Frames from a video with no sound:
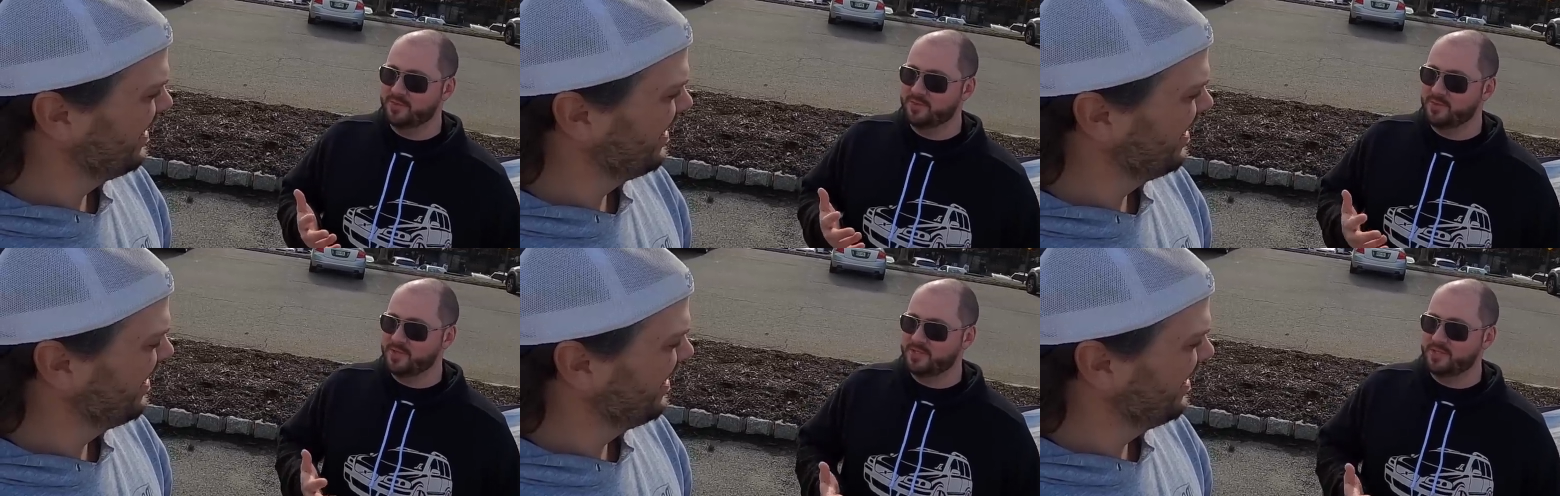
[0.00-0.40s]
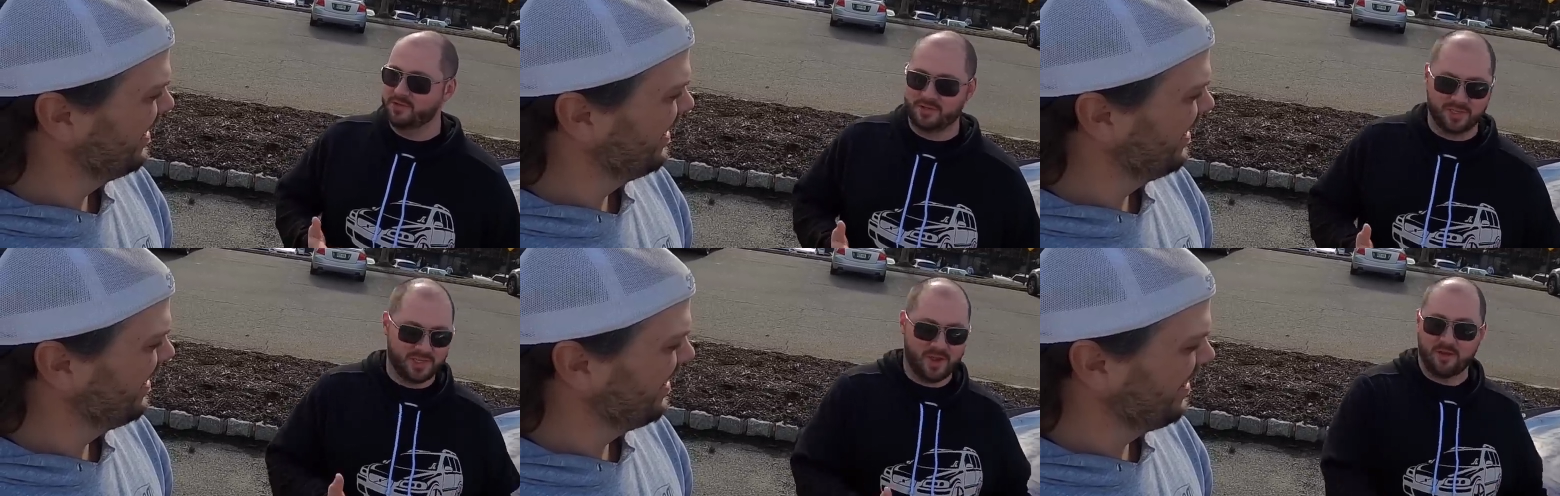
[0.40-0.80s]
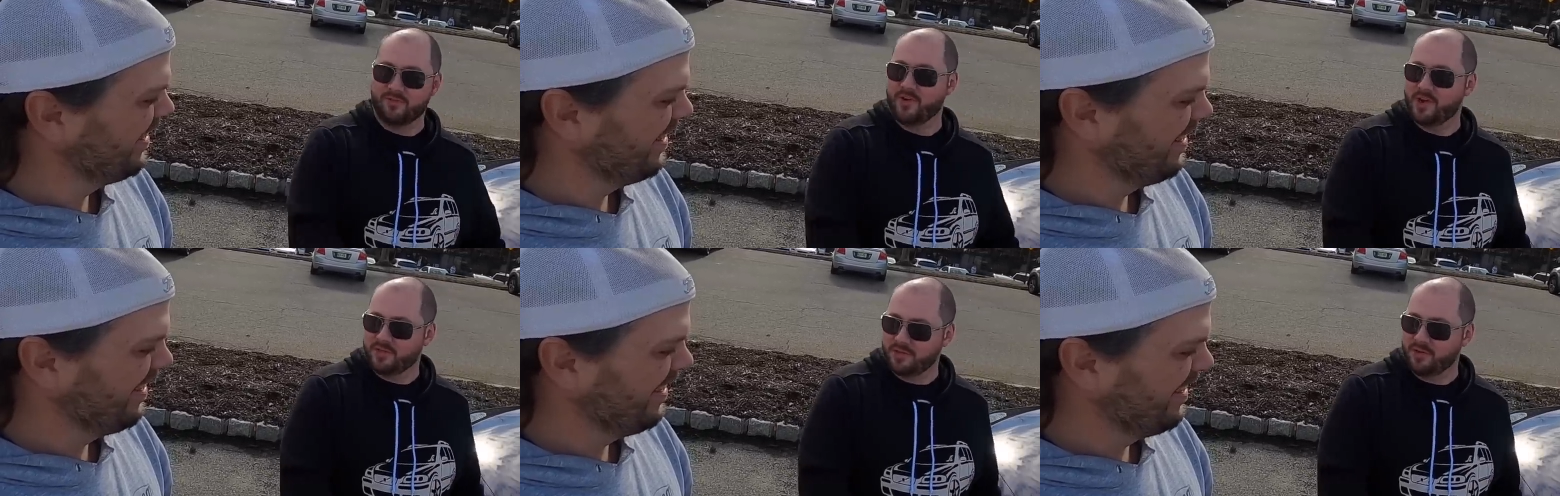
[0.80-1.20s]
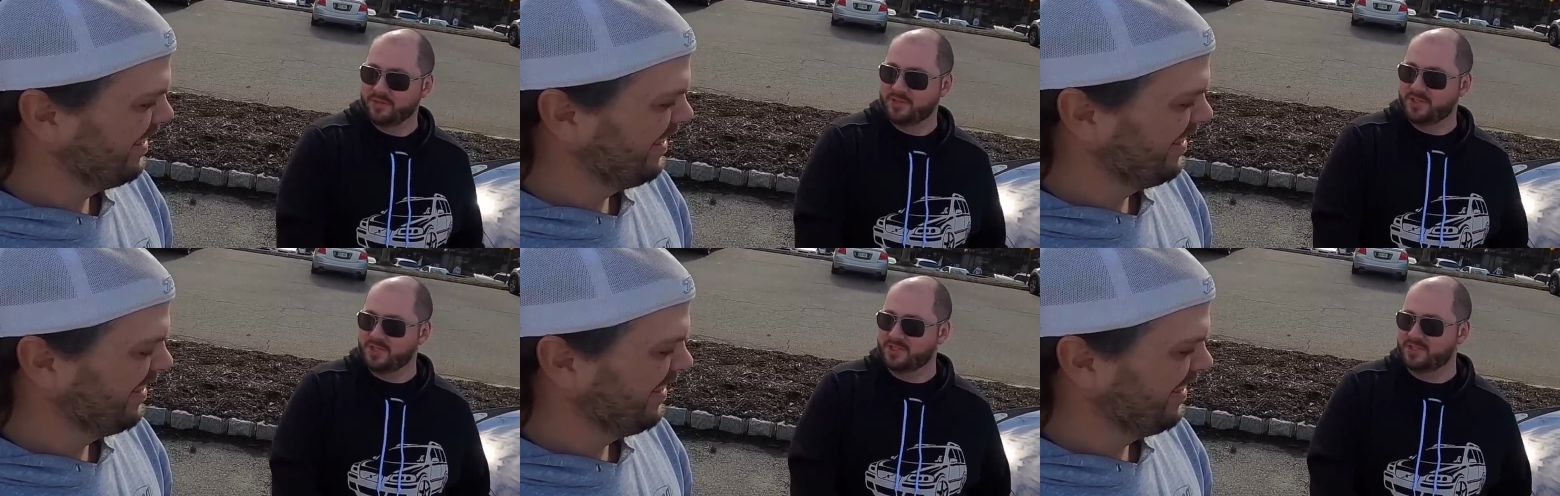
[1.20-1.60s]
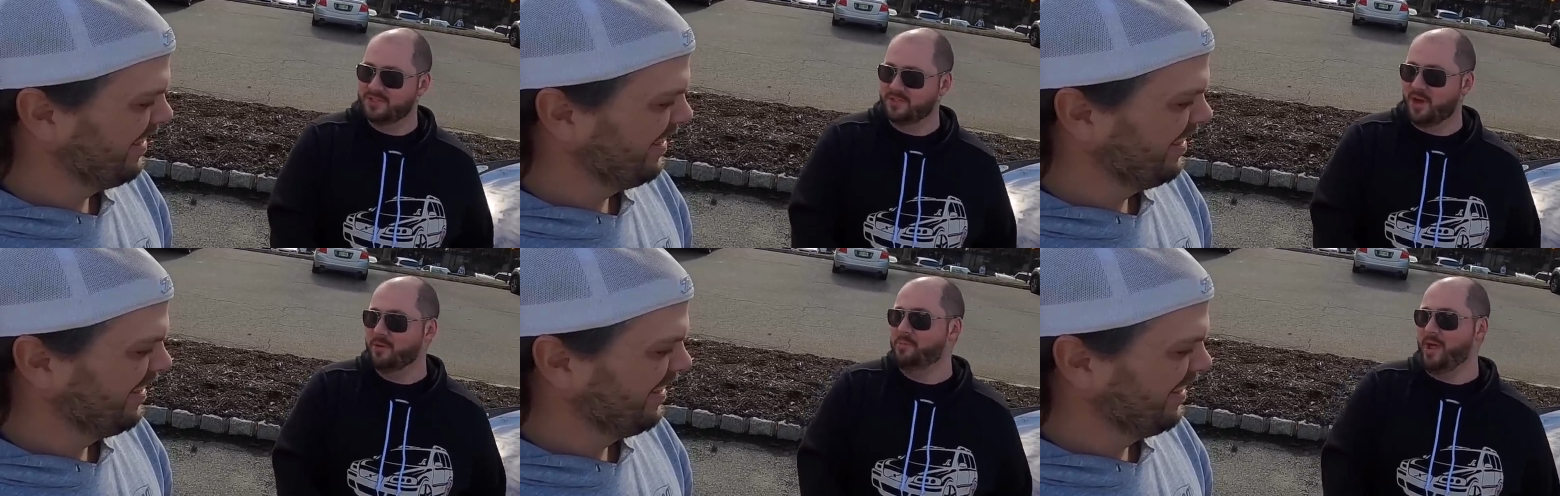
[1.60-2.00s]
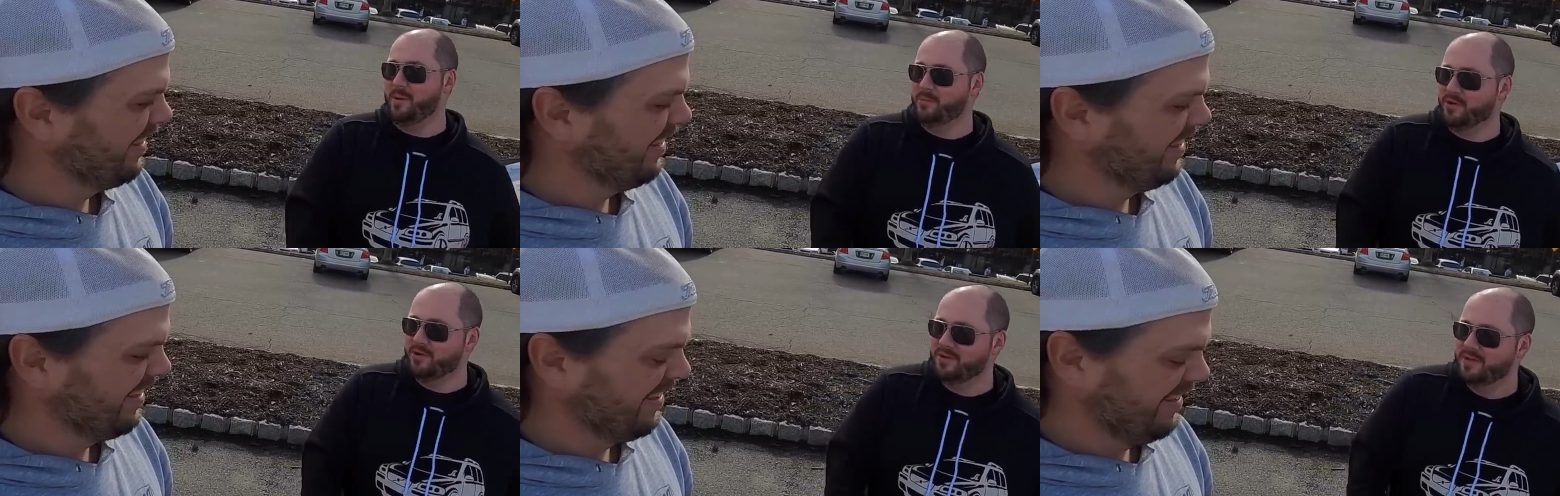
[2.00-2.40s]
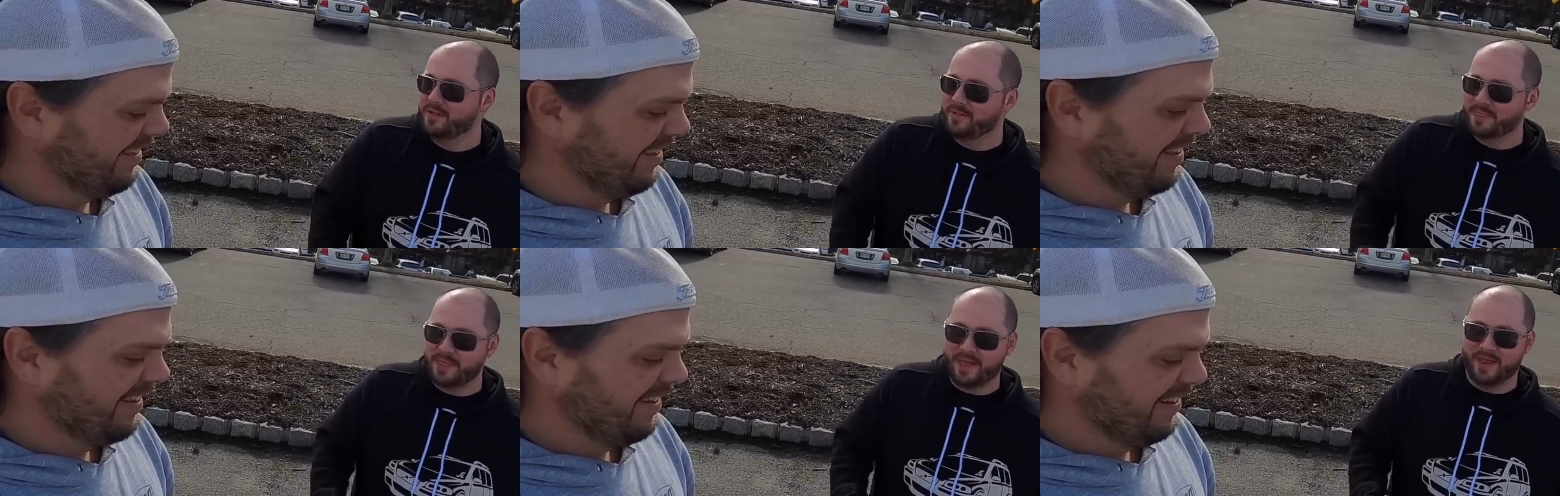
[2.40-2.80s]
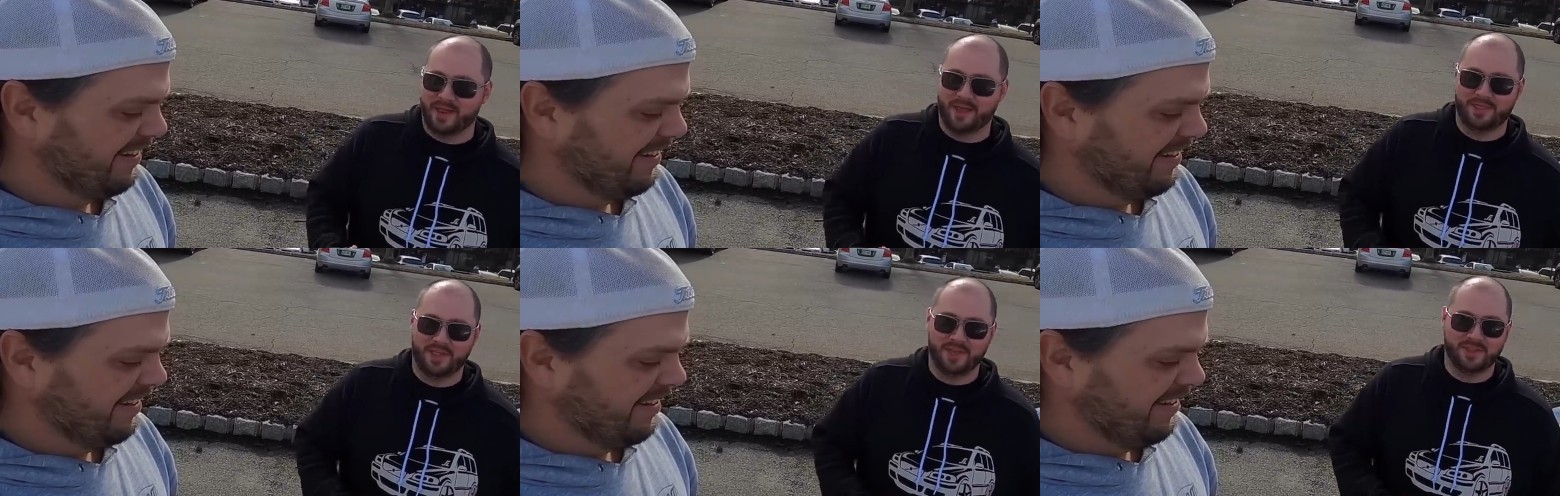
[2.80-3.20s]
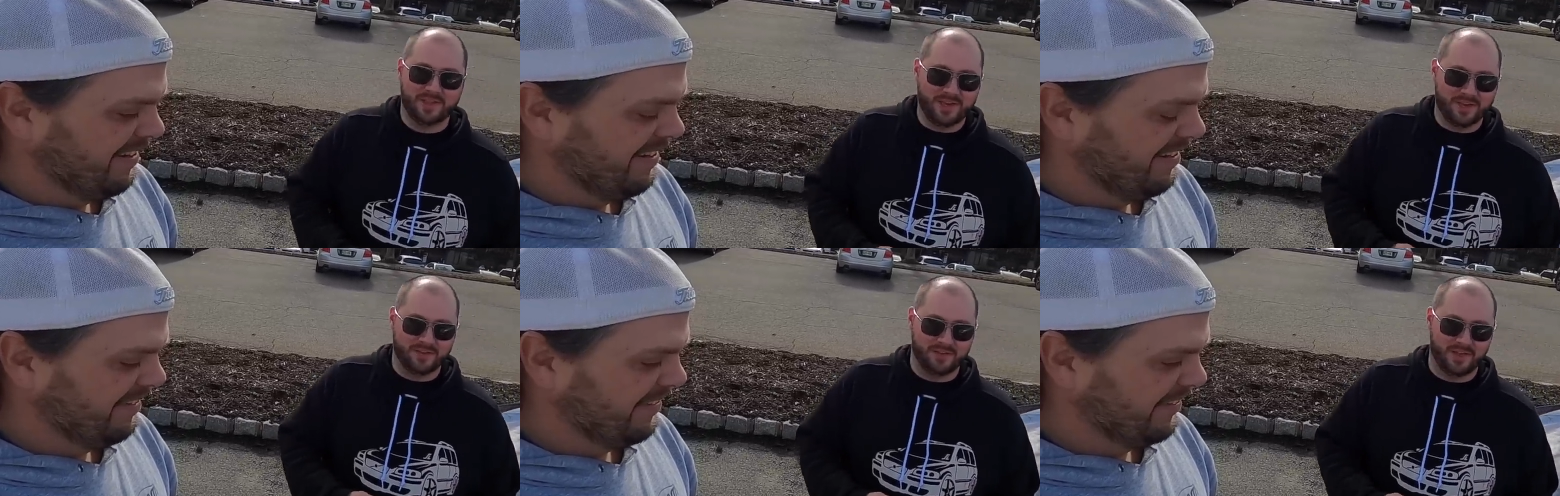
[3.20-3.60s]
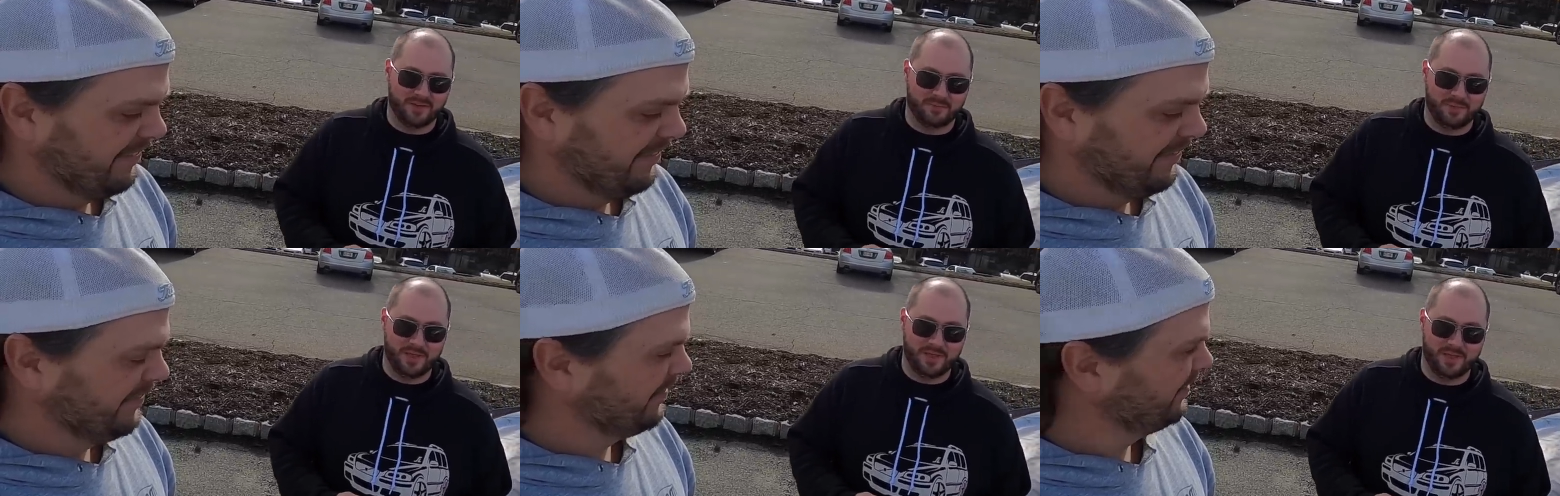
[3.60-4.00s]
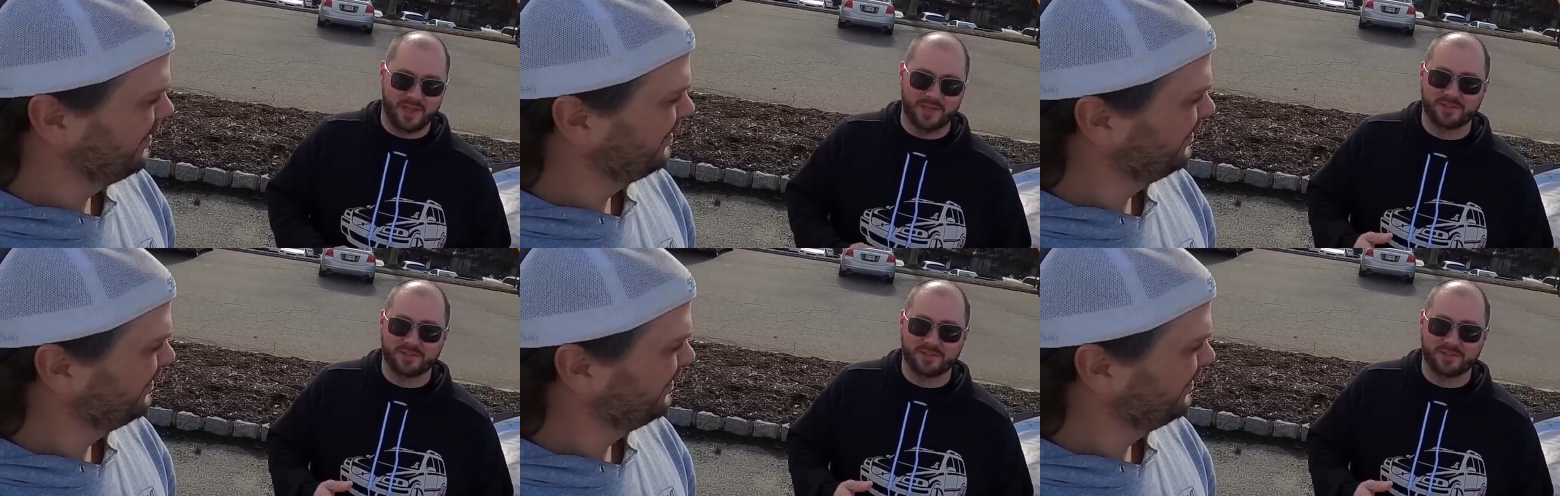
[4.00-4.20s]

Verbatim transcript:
Speaker 1: between the two because they are very close just on paper. That I think that it'll, it'll be